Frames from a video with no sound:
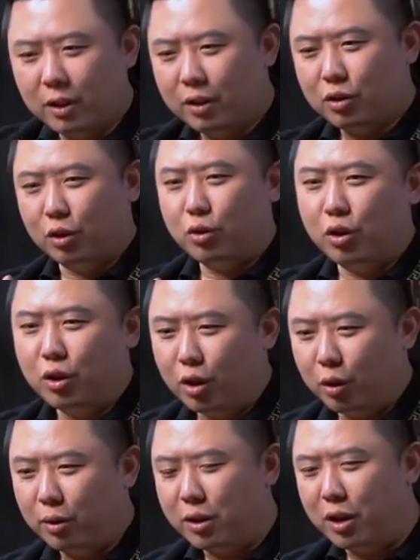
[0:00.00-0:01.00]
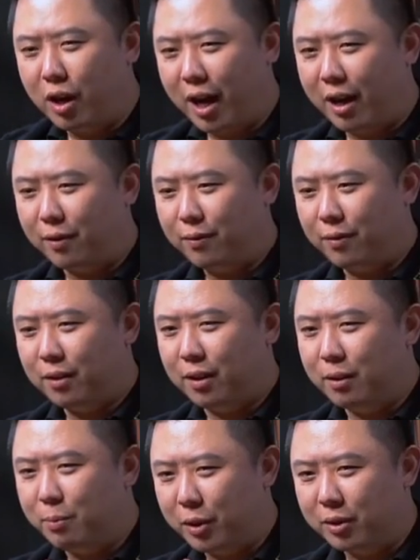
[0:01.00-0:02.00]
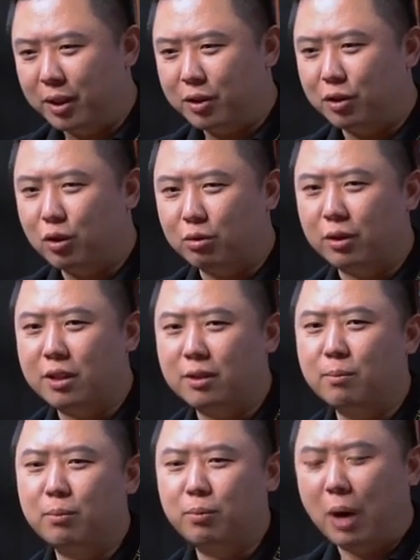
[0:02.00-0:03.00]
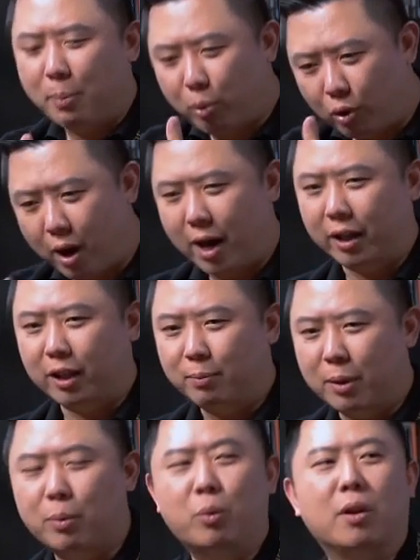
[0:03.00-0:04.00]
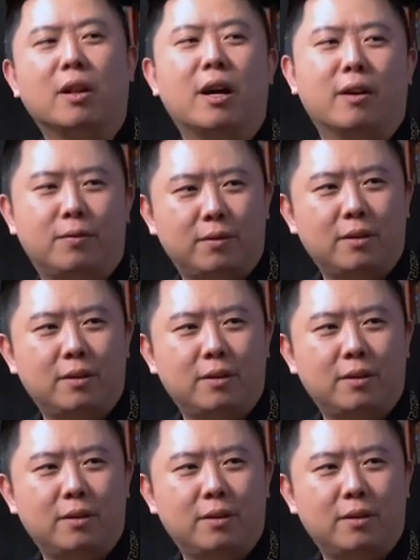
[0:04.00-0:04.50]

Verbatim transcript: doing this so for you a while. Know that you have the ability to create some a product that people will love.